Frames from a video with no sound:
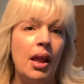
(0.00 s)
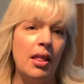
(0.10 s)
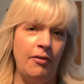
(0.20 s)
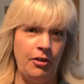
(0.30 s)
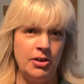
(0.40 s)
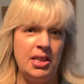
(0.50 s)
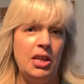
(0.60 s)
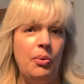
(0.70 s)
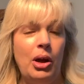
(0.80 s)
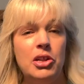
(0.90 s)
The first thing
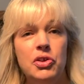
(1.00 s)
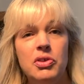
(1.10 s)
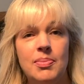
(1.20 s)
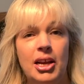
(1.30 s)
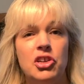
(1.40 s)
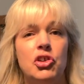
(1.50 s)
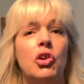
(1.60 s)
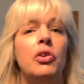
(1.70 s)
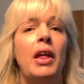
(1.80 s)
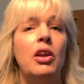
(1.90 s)
you want to do is make
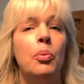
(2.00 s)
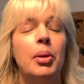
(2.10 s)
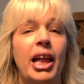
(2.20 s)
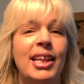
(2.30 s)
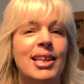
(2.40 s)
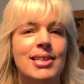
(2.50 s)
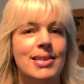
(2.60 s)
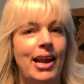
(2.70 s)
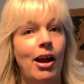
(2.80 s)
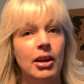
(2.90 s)
sure that you plan this
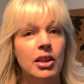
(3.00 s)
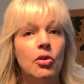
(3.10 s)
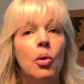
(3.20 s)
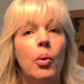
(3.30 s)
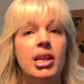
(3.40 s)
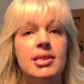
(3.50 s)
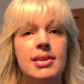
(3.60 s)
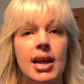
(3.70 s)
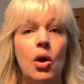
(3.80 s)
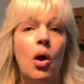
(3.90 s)
day on either a
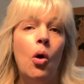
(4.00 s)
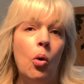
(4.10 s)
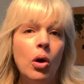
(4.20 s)
Wednesday or